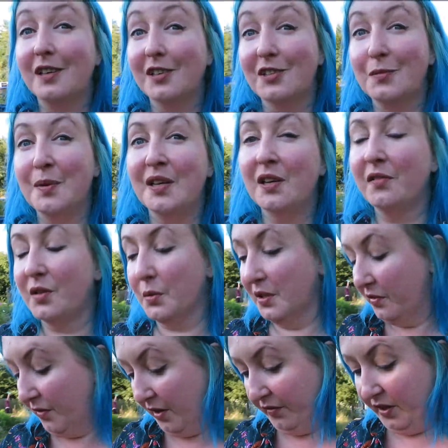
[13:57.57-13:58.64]
As you may know, for
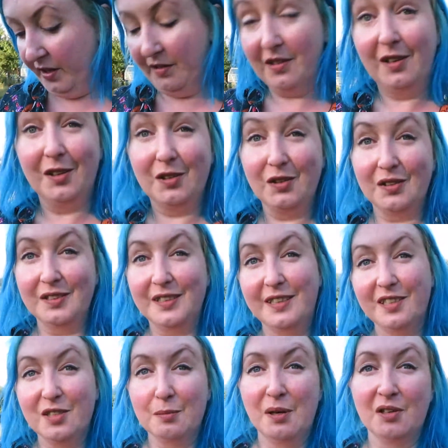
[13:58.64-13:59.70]
25 years I couldn't
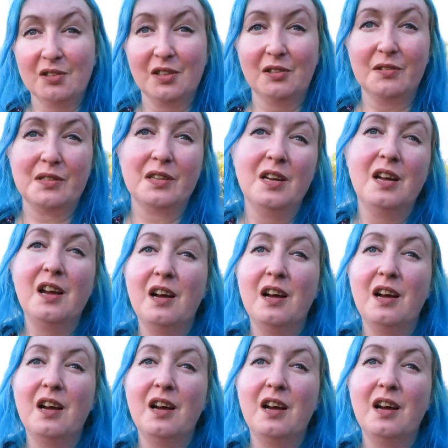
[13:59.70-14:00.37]
eat tomatoes